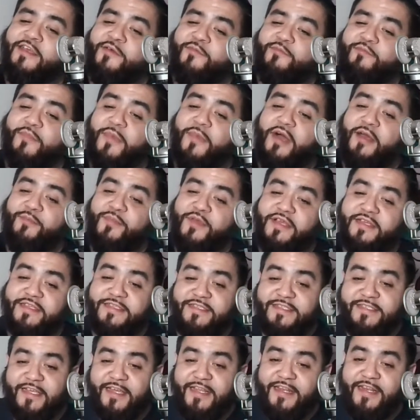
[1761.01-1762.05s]
might be a
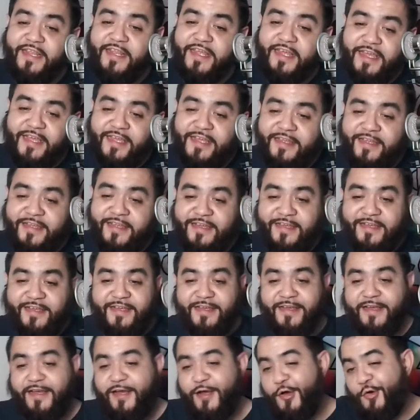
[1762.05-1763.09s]
Sunday.
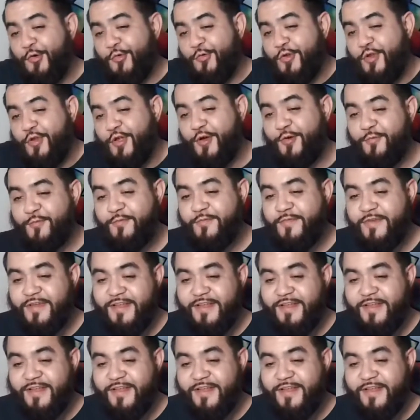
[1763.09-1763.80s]
I don't know.